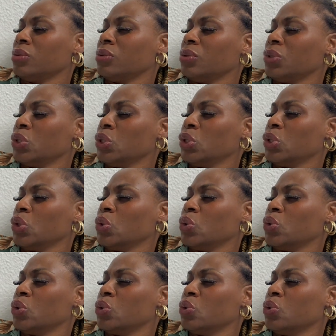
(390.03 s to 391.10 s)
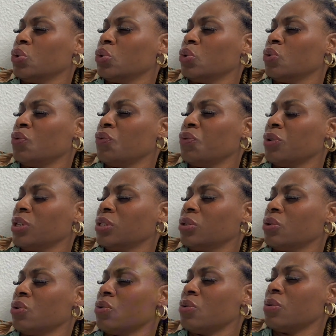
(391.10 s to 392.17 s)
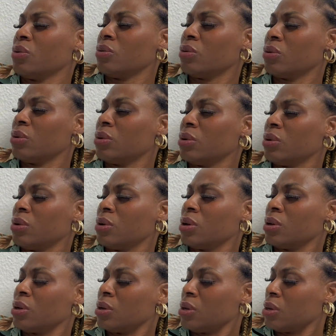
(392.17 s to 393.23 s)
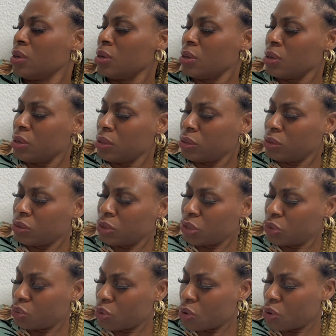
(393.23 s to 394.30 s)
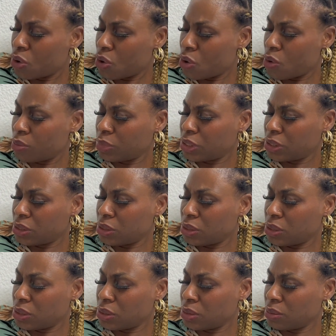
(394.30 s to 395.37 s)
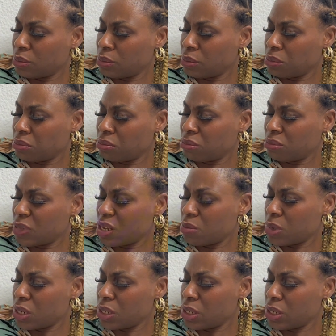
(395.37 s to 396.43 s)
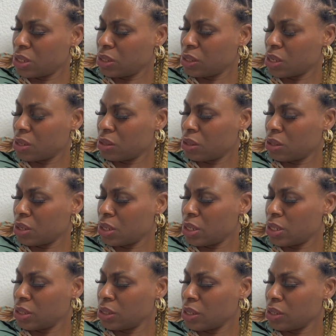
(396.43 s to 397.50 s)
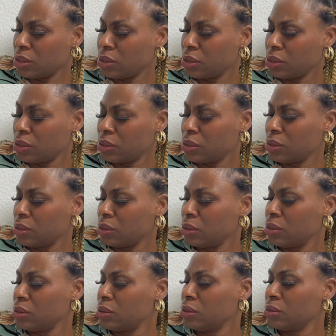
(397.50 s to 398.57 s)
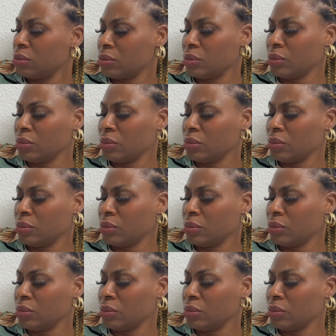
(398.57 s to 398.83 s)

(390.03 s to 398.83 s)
So Fresco. So this one comes in how many liters? 3 liters.